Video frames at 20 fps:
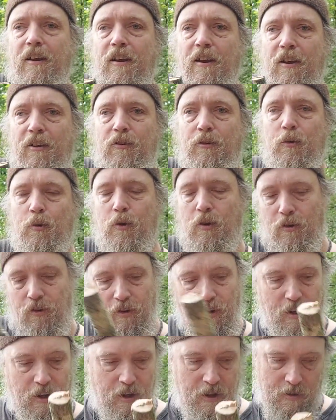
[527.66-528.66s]
as you can
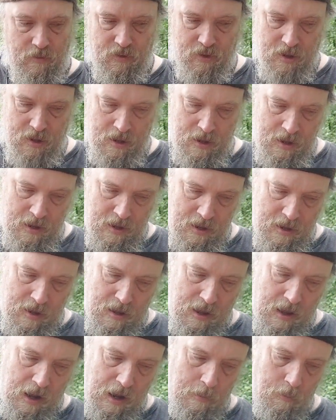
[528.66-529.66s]
see,
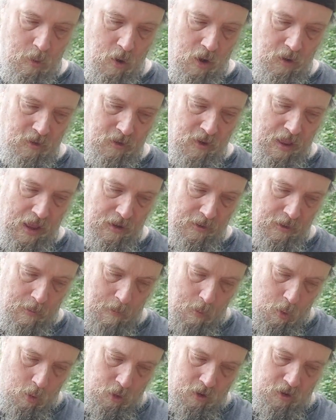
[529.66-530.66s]
I'm not that
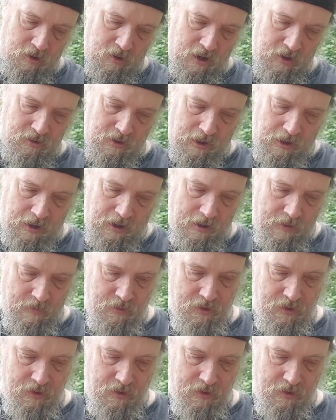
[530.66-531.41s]
multitasking,